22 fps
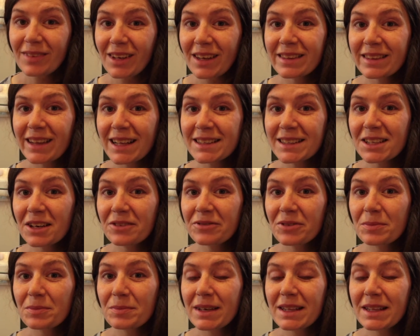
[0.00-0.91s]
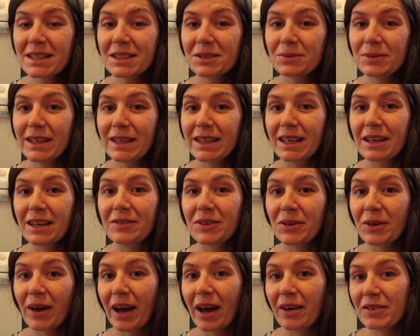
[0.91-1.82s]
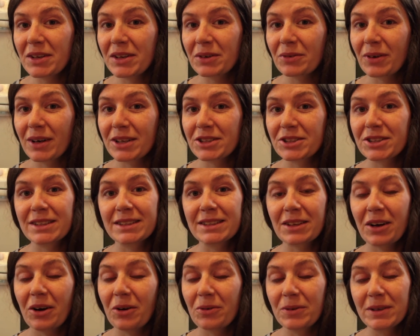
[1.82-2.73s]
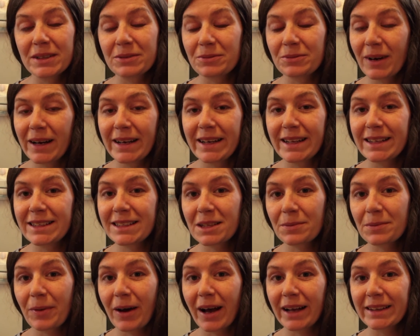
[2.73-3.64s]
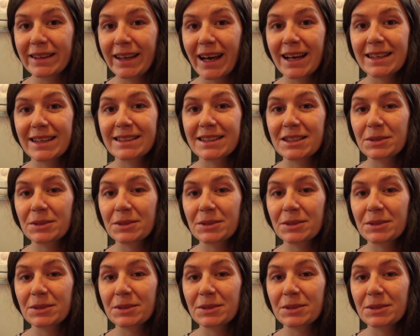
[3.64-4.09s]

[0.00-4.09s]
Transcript: And that's all from me this week. If you have any questions, always write into the podcast.